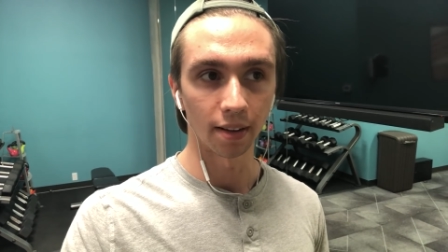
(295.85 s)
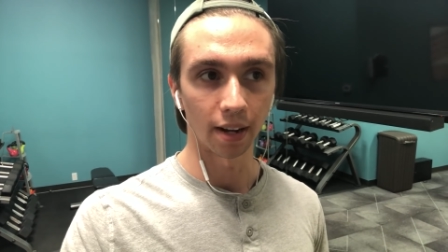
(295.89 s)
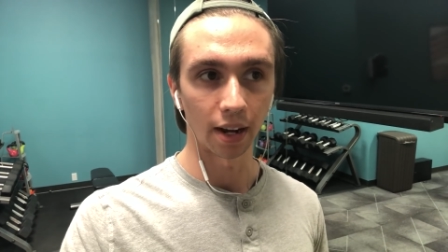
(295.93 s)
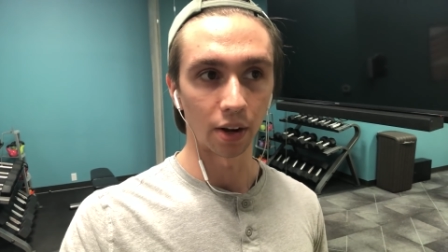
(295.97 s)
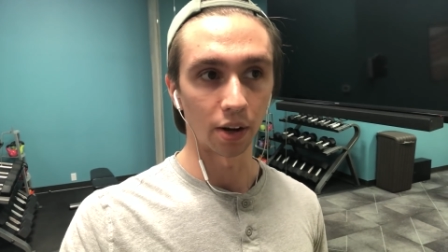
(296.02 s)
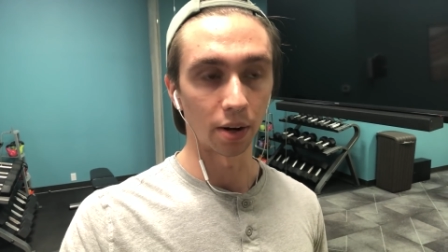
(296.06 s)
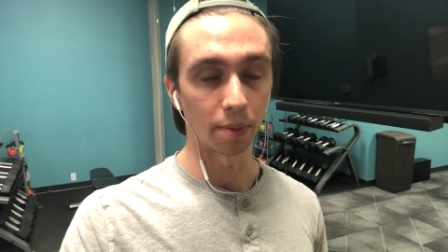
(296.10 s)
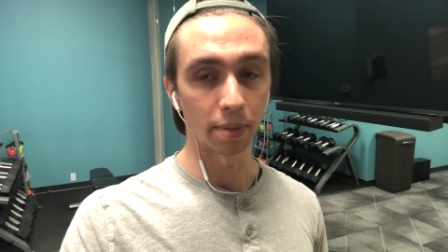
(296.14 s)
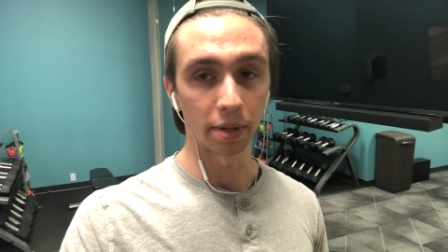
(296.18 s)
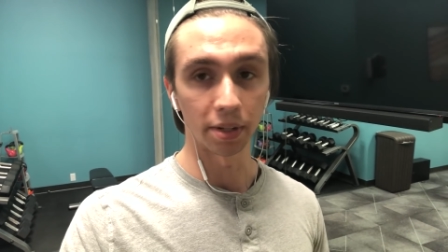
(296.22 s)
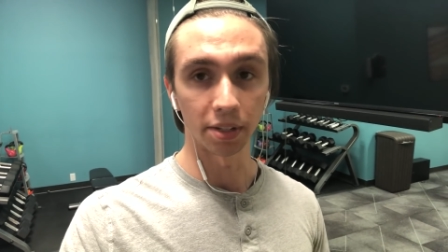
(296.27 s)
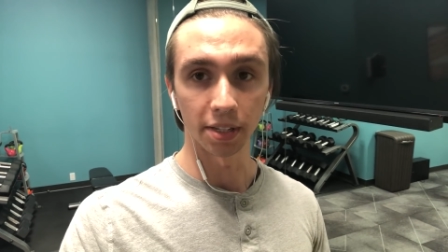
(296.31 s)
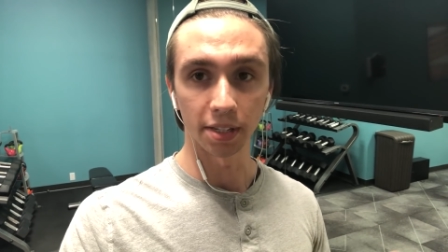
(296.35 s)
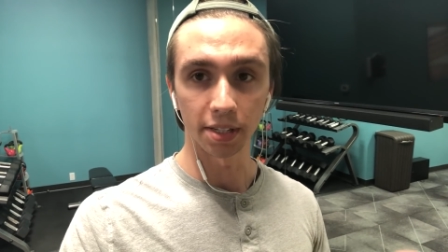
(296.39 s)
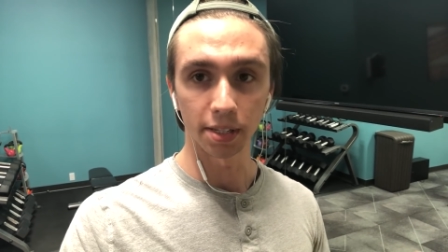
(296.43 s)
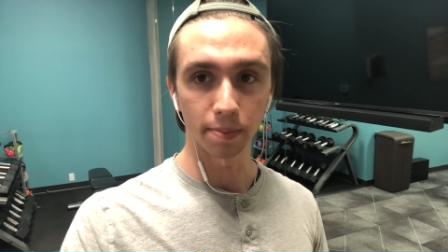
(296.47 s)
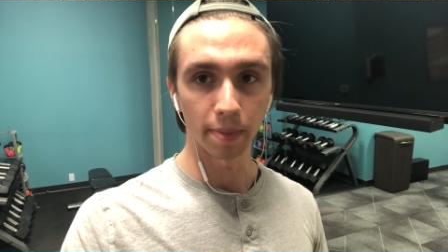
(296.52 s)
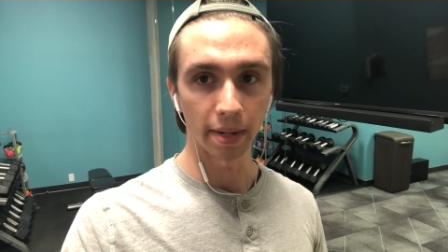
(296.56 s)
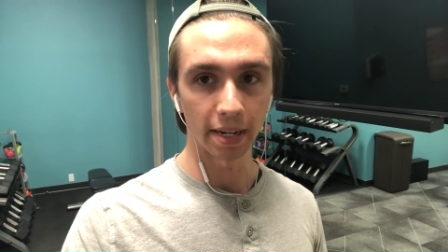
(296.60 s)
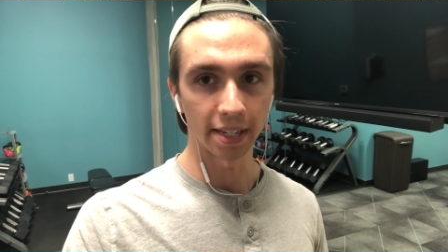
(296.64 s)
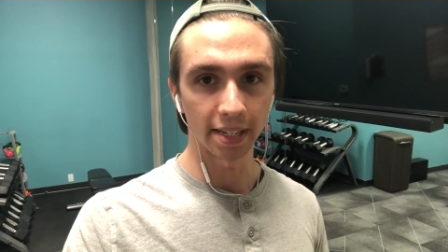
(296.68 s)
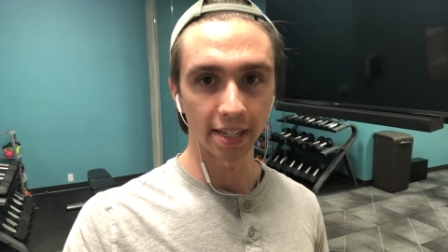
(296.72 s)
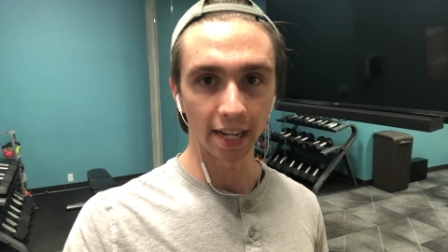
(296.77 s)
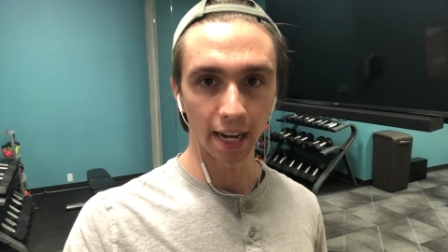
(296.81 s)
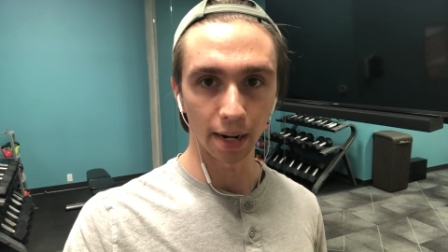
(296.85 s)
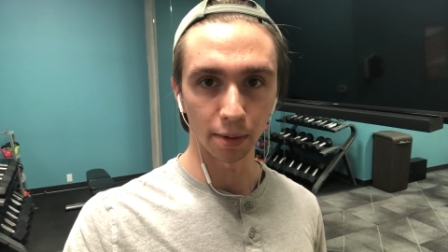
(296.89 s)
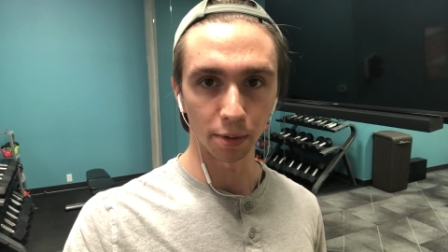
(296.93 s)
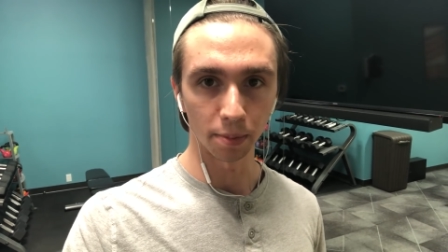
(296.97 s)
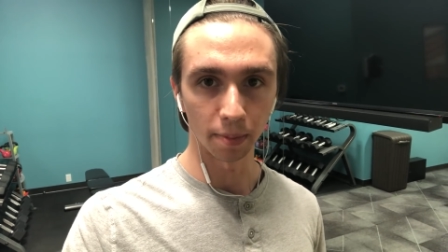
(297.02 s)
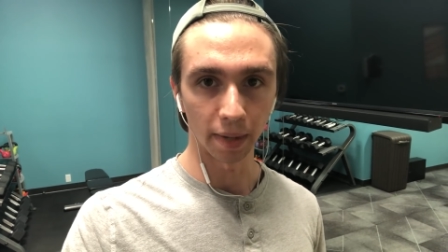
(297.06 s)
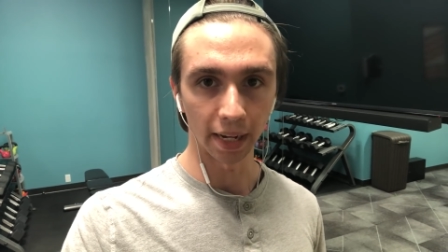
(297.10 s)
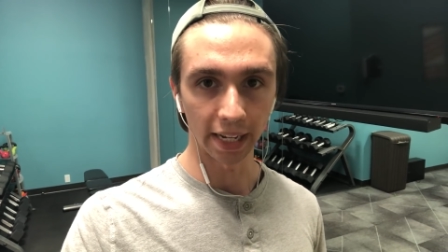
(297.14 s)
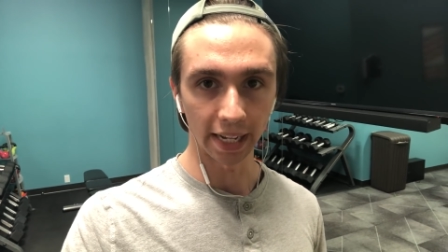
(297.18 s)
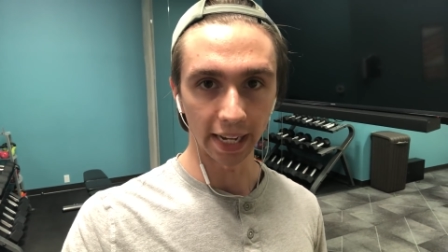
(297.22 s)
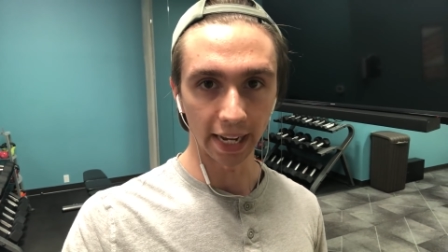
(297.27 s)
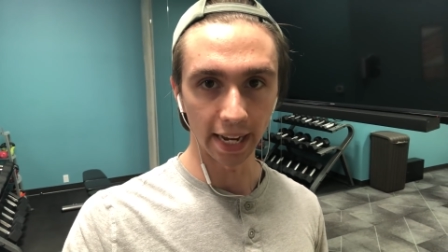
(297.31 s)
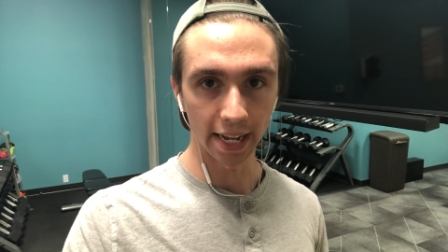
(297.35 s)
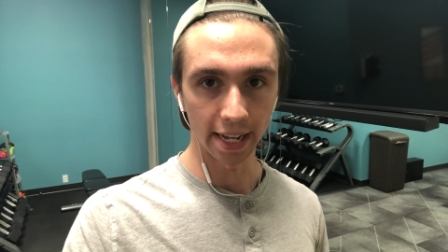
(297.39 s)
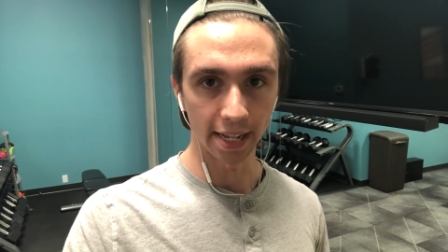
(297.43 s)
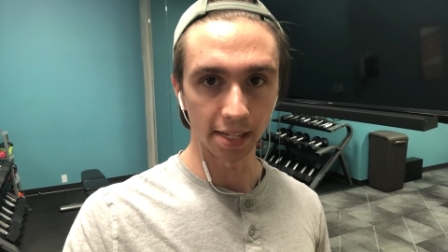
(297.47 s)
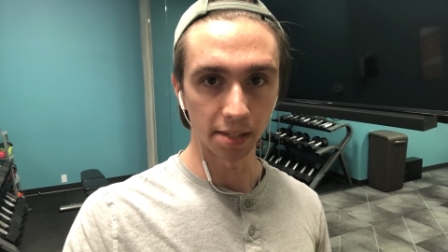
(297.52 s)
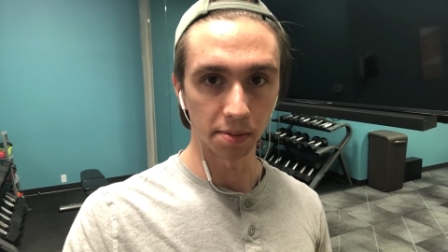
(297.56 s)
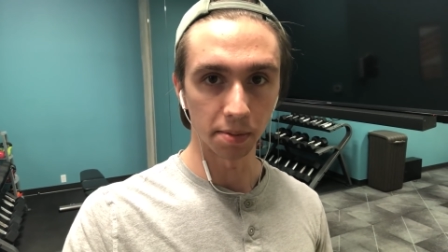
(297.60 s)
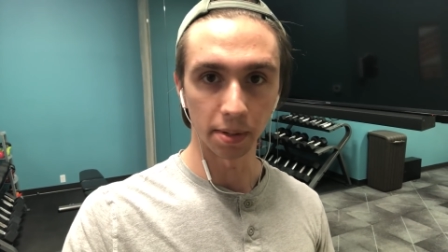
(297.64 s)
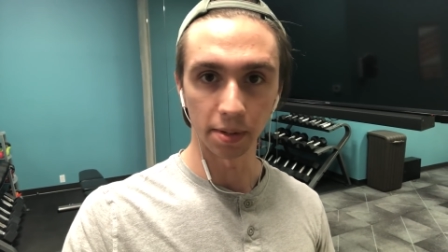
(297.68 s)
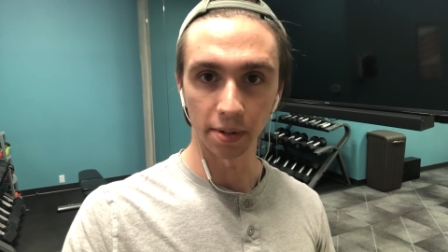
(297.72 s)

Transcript: I want to be able to spend time with my kids.